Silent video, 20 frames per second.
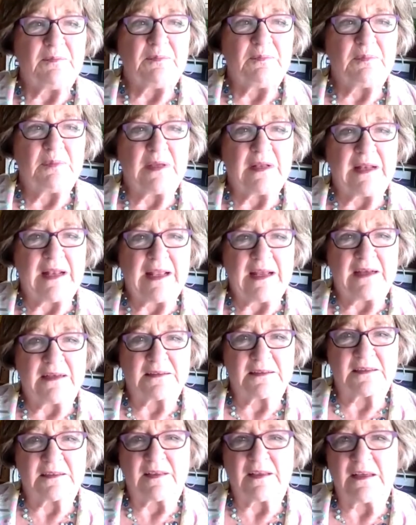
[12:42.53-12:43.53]
But
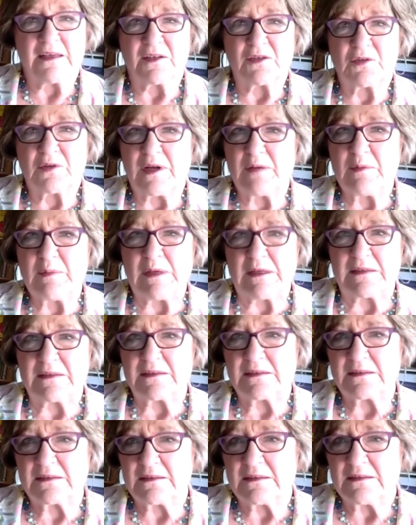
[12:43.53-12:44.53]
as the
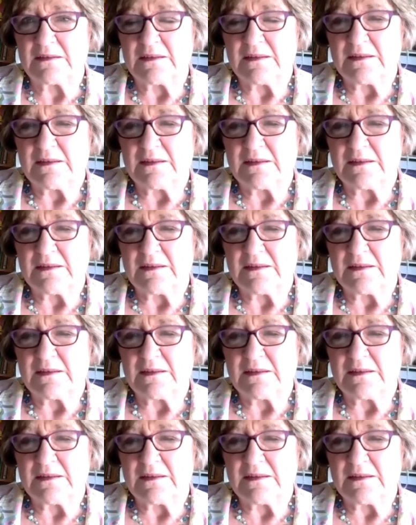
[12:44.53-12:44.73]
agreements